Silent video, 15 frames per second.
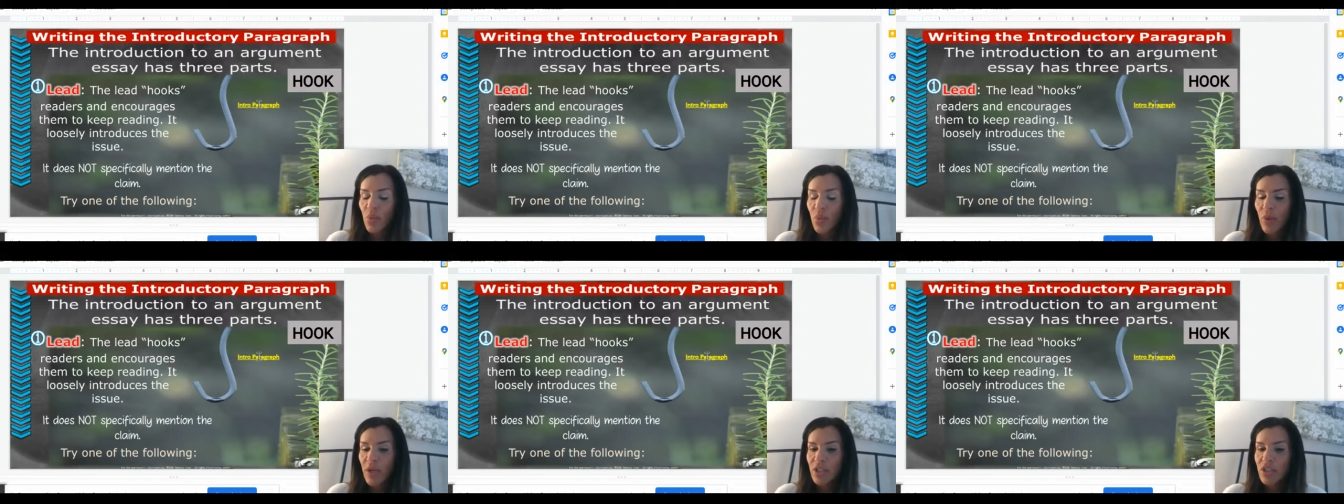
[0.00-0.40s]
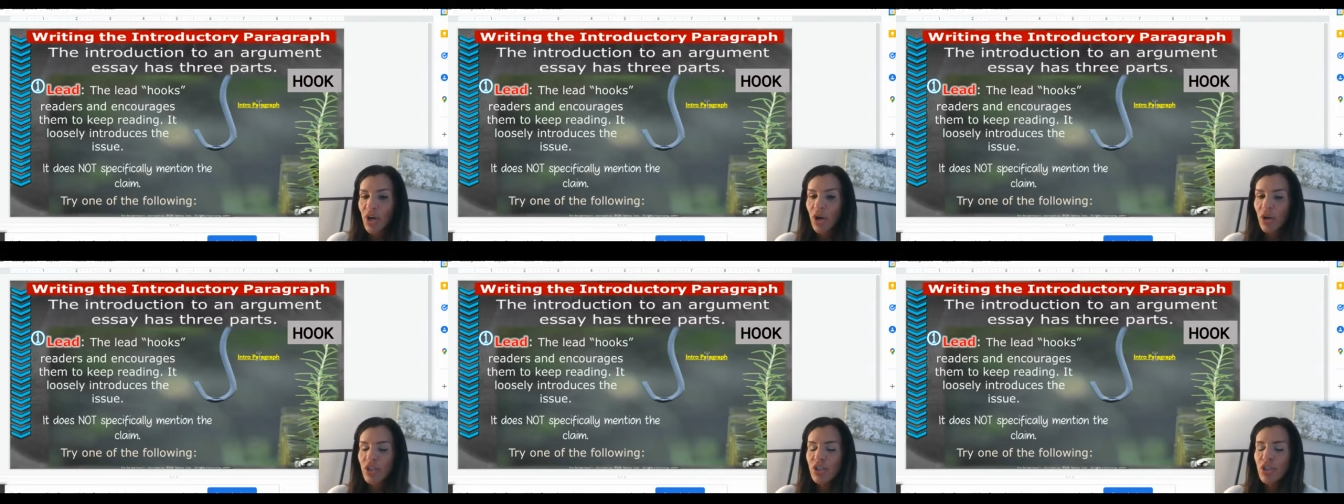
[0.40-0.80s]
which
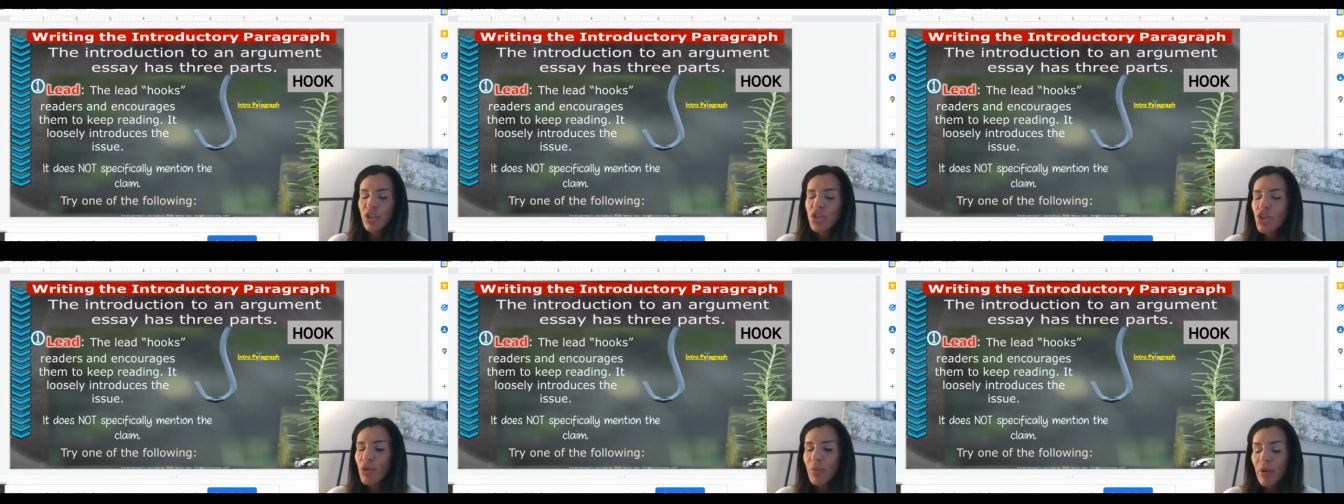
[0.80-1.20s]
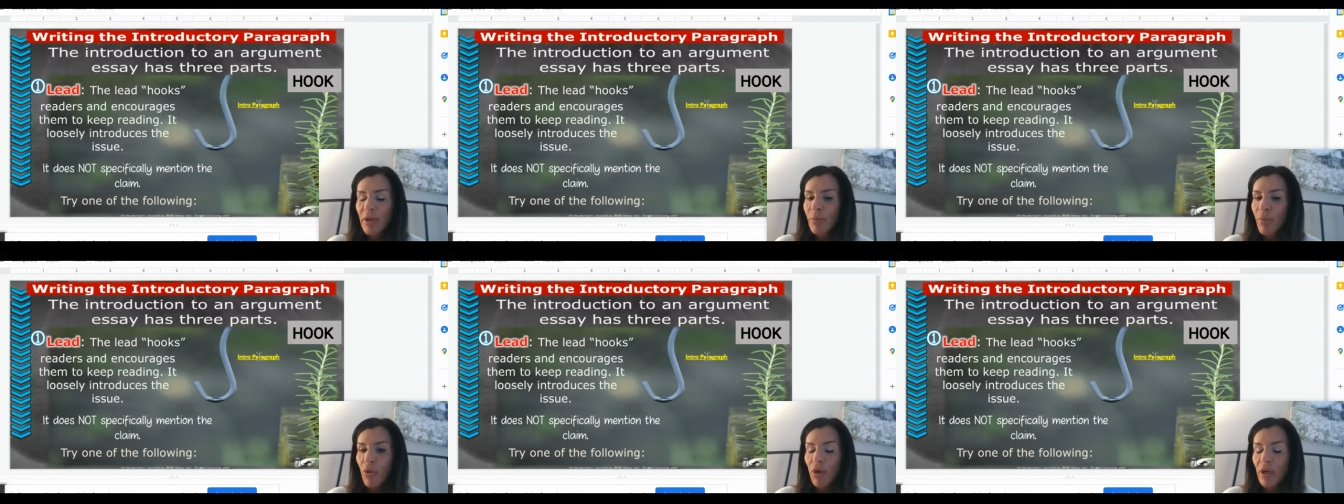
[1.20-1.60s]
are super
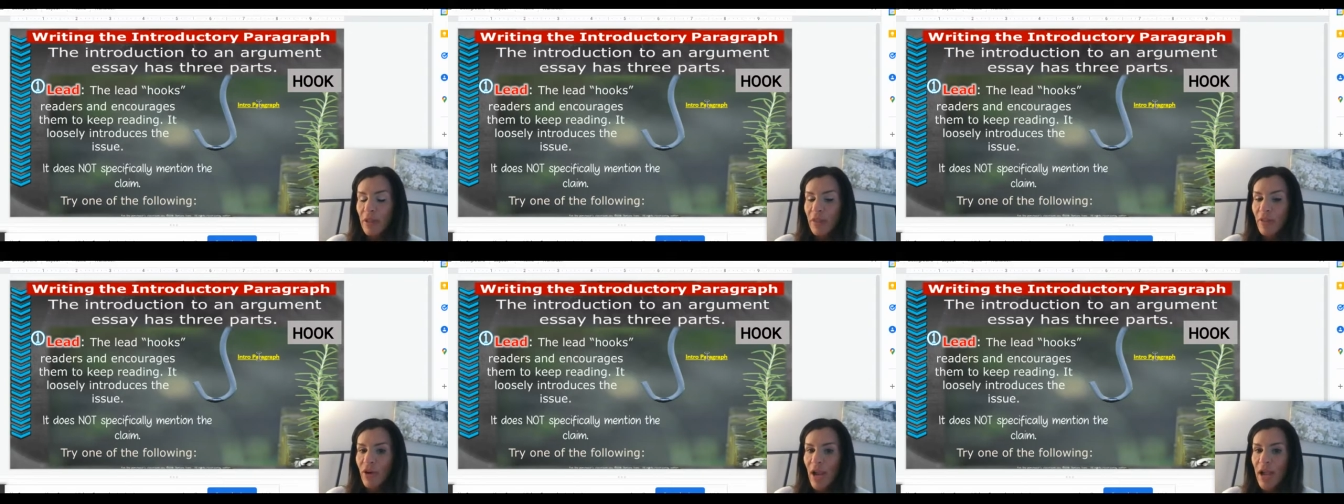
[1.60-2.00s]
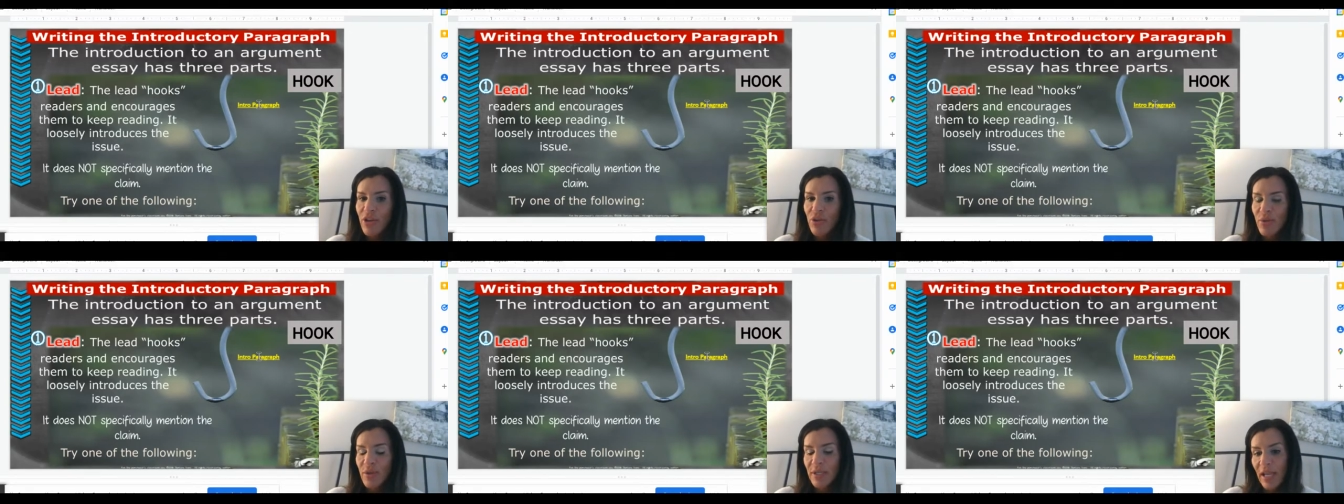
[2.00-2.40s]
important. They're how
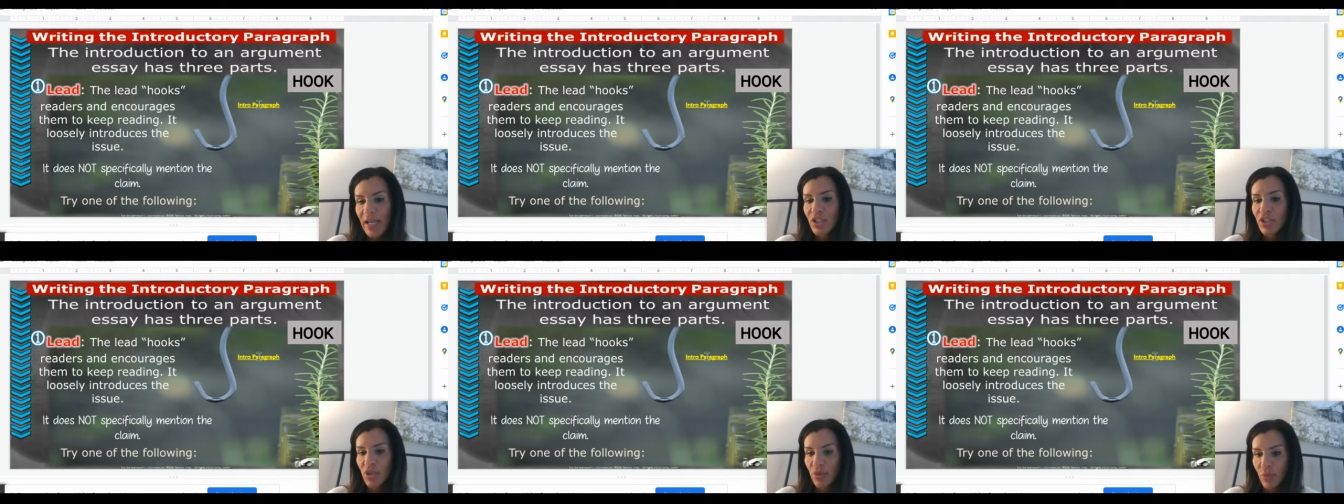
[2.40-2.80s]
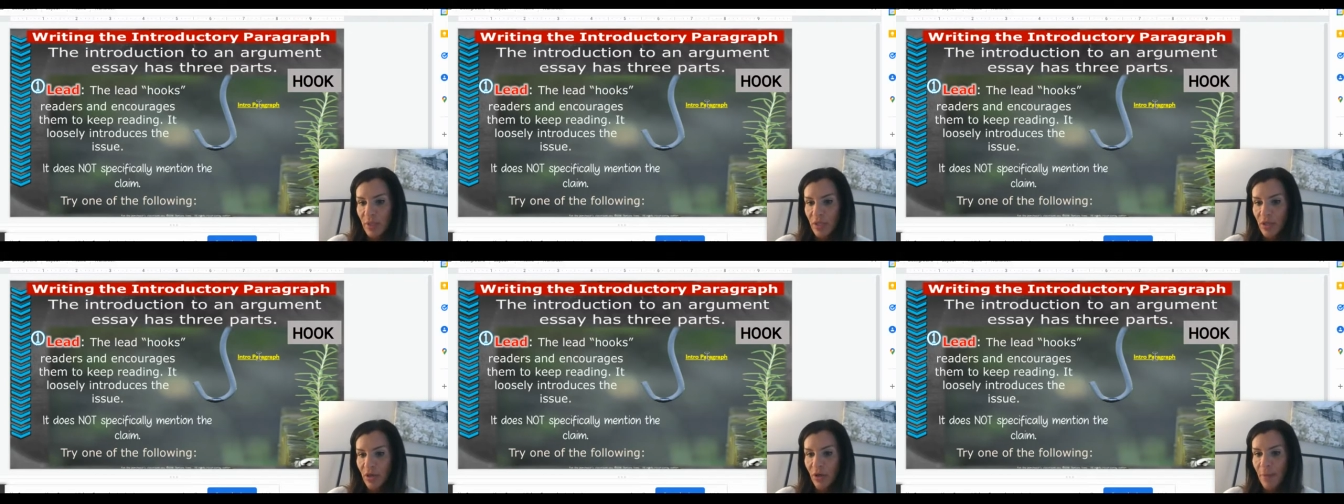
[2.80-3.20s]
you engage the
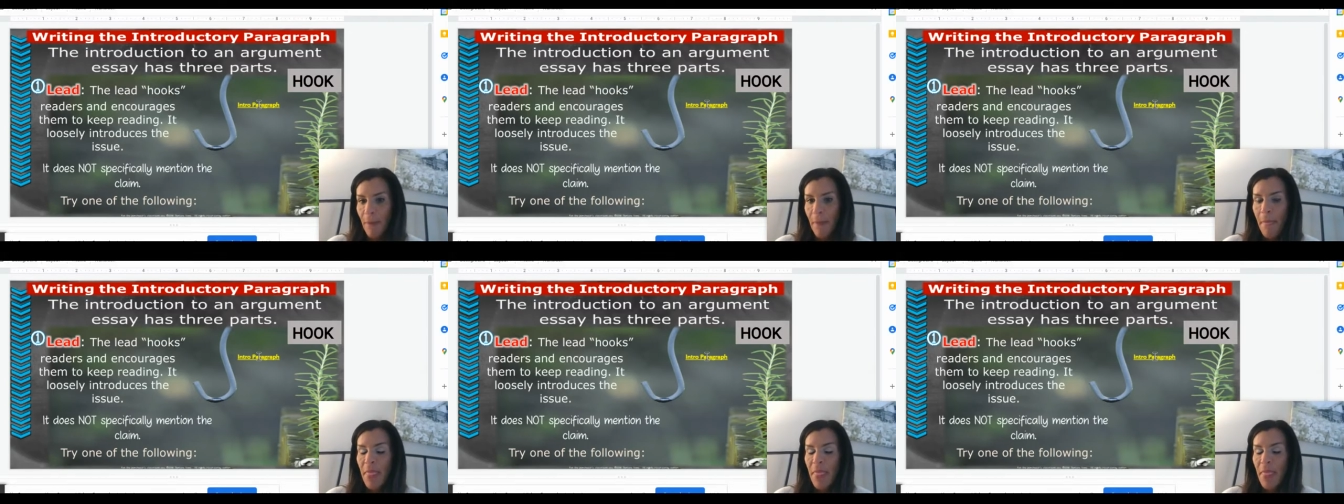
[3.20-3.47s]
reader.